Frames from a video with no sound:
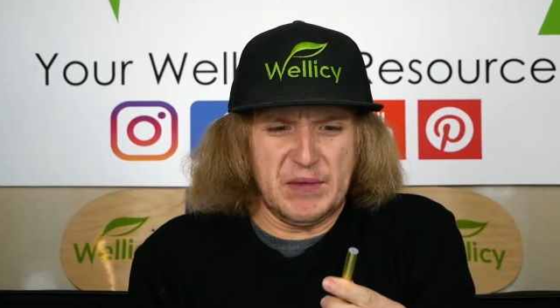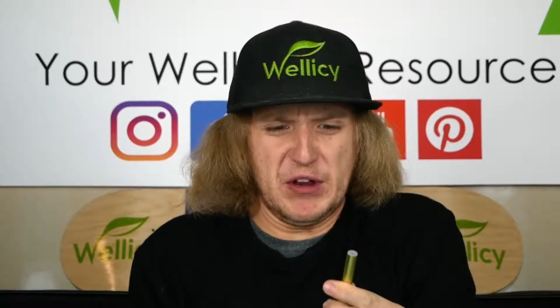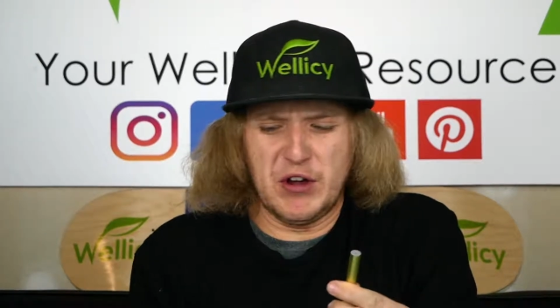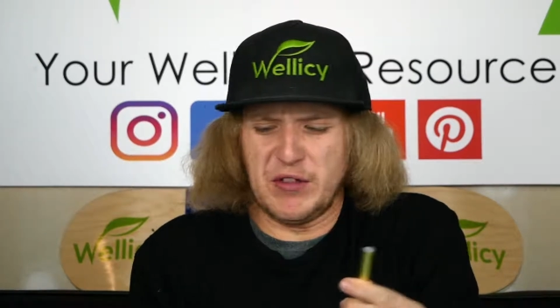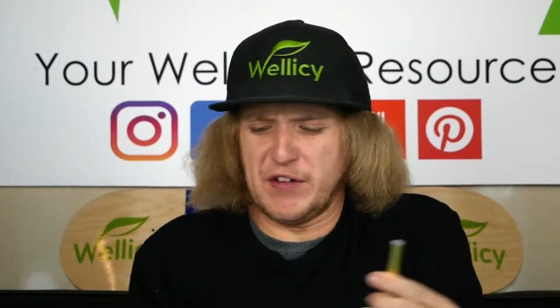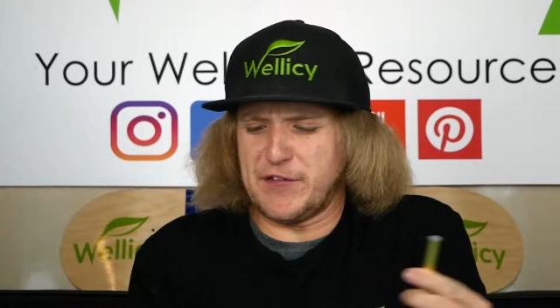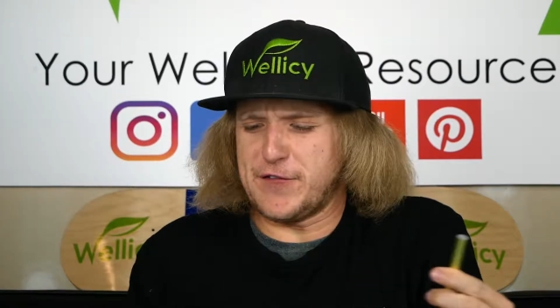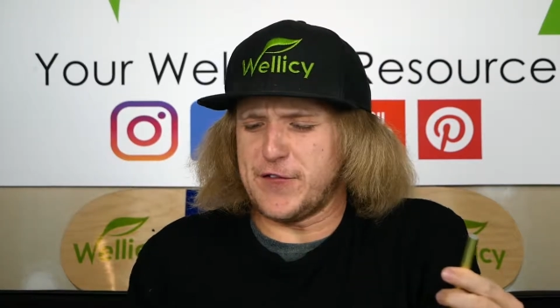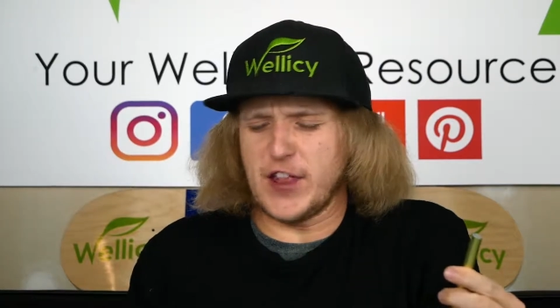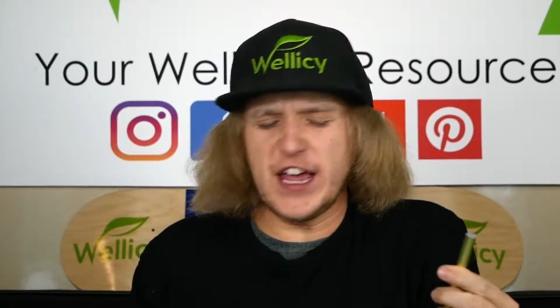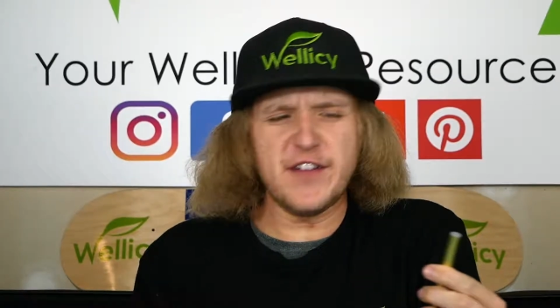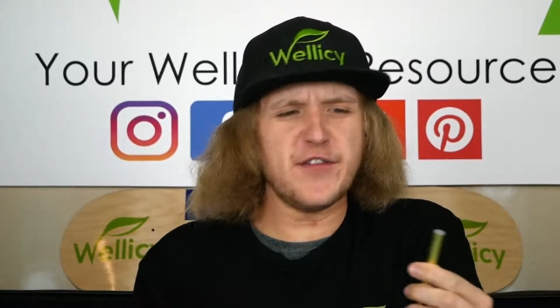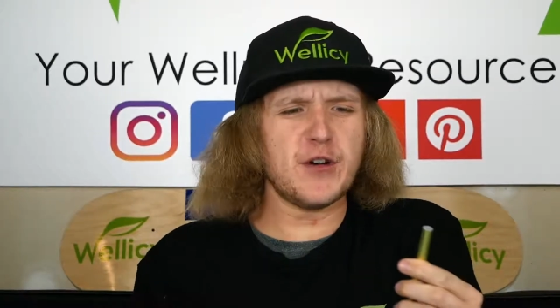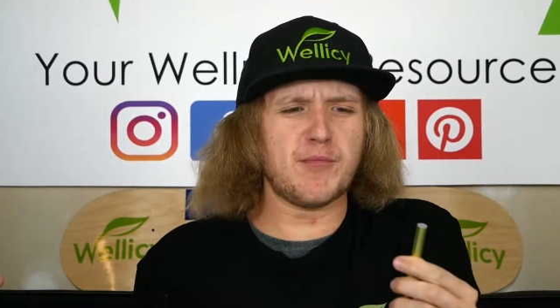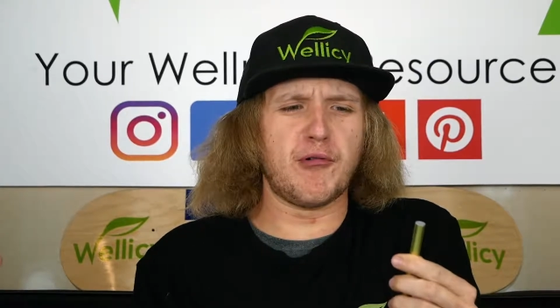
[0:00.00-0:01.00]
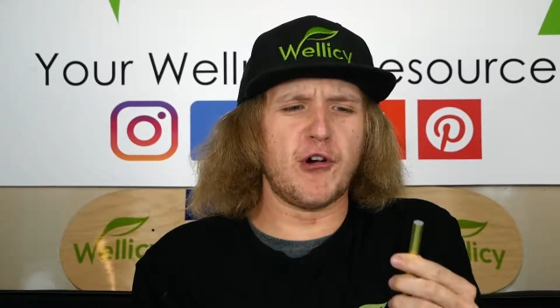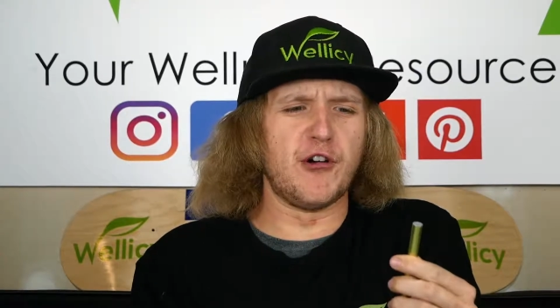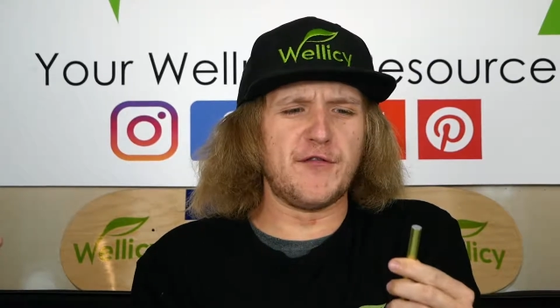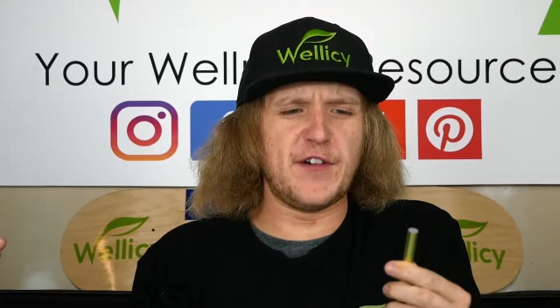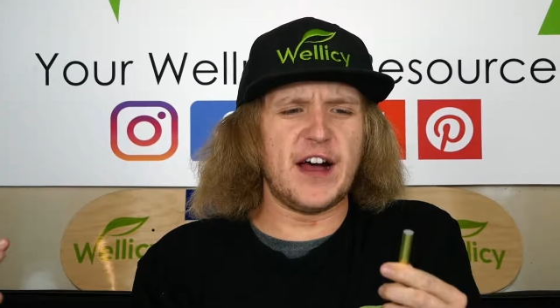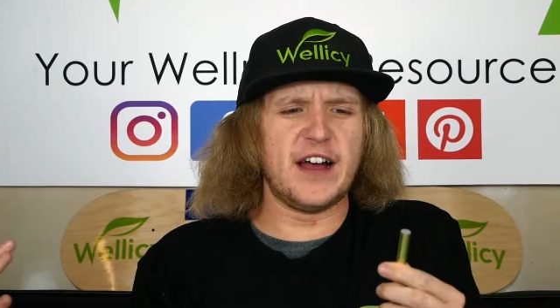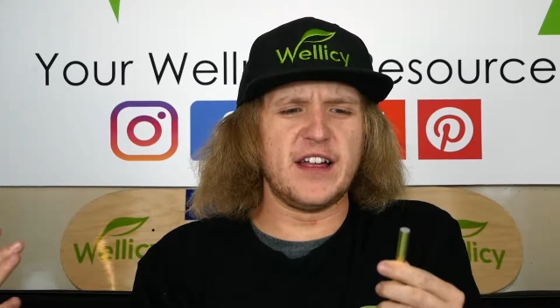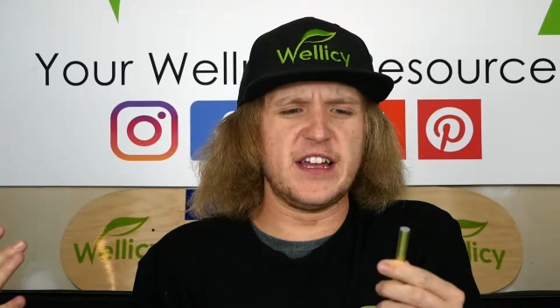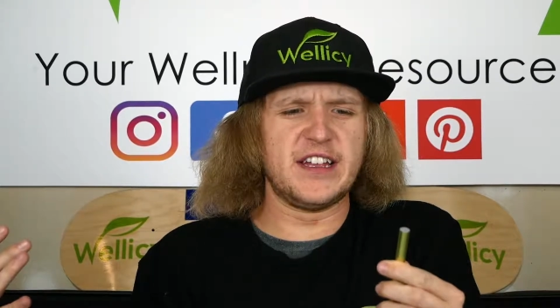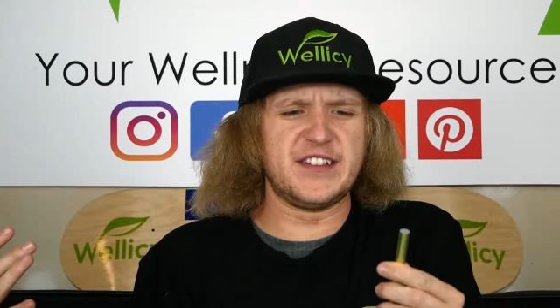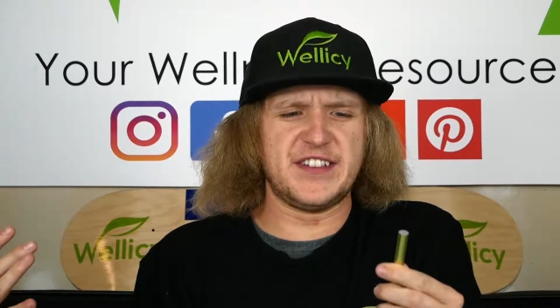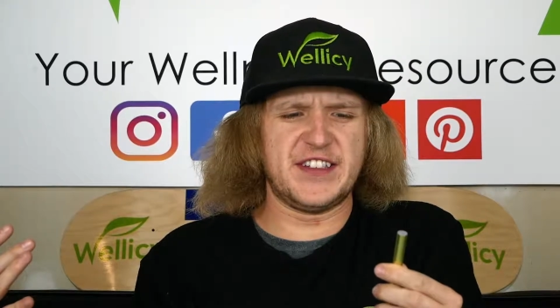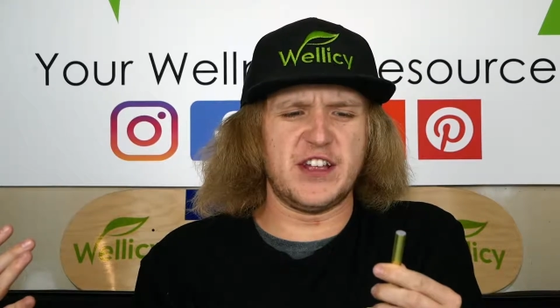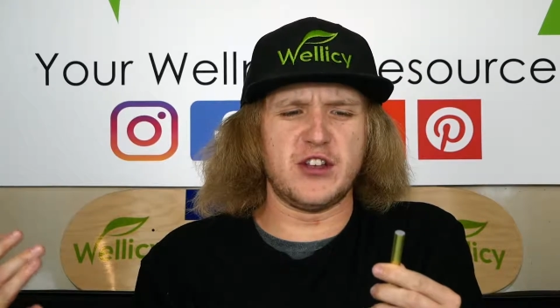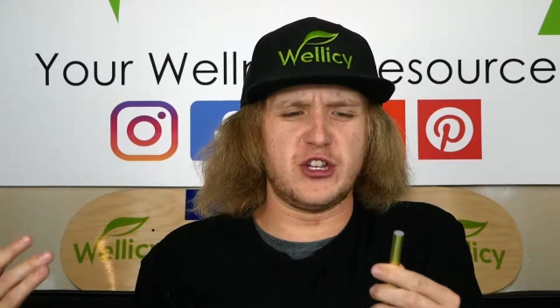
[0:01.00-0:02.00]
you know, the flavor profile
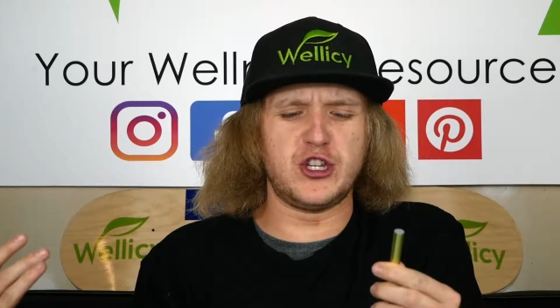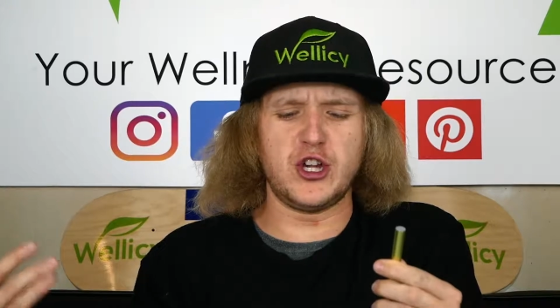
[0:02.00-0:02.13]
is